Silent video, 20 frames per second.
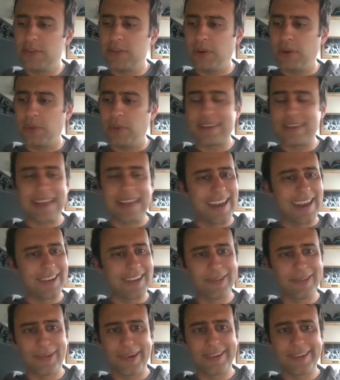but with
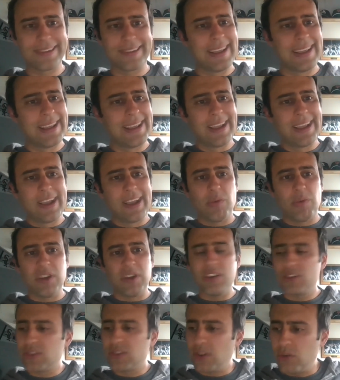dinosaurs, we
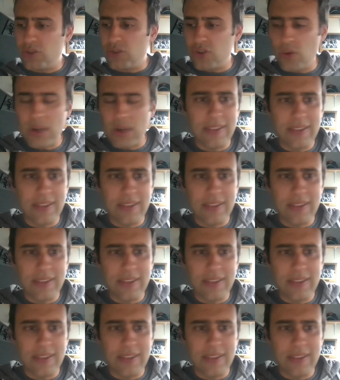just don't do it.